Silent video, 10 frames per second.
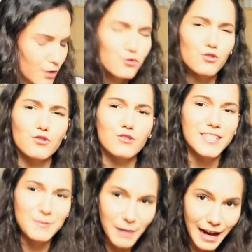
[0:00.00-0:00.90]
to
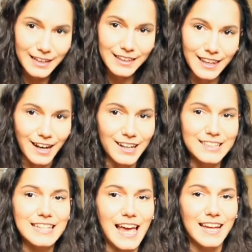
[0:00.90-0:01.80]
smile a
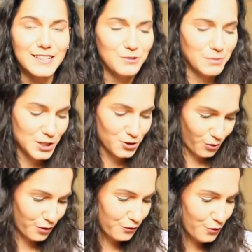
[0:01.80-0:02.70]
lot and to be
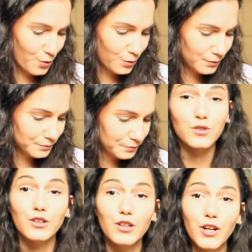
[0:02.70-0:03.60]
joyful, to
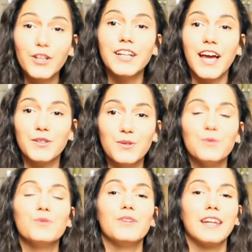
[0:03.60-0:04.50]
learn a
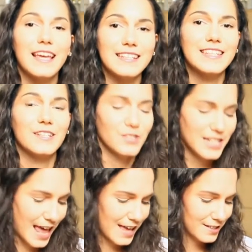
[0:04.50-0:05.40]
new Latino
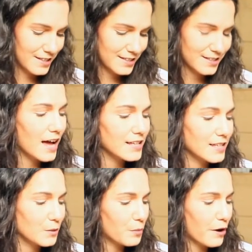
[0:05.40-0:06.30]
dance. I
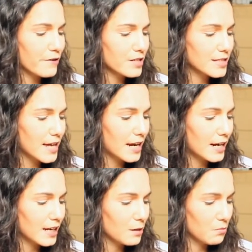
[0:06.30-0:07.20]
said
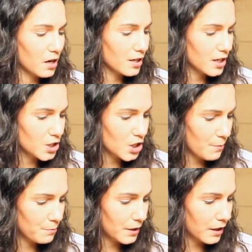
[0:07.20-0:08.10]
parasailing, bungee
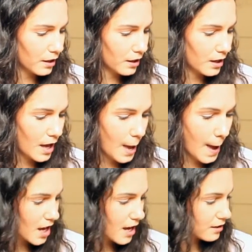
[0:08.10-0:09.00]
jumping,
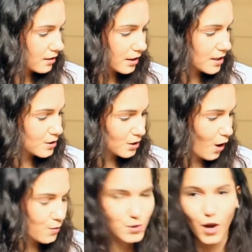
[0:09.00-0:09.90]
then the list
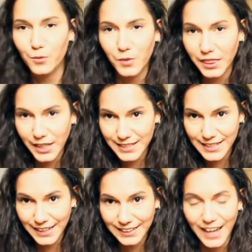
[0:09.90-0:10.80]
goes on with things
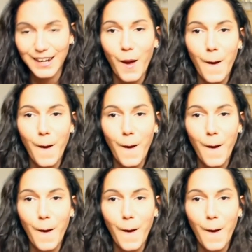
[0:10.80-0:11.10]
like that.